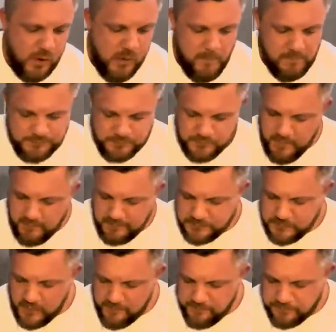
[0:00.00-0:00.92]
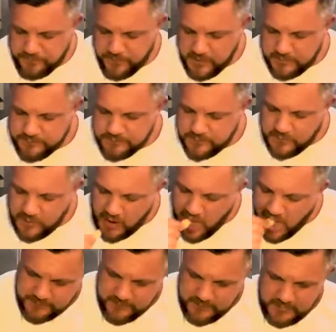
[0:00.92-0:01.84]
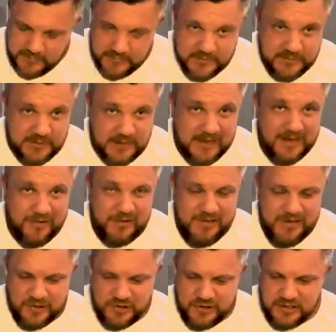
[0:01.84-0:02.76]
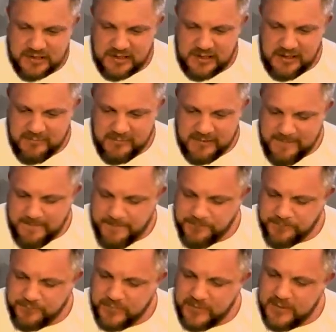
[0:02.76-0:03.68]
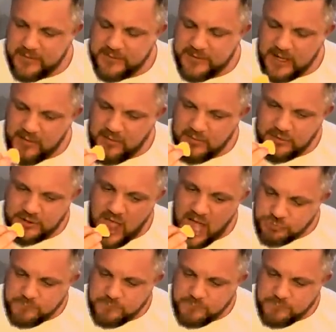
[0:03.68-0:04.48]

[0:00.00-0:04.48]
Mm. This is like a leadership Kiva challenge.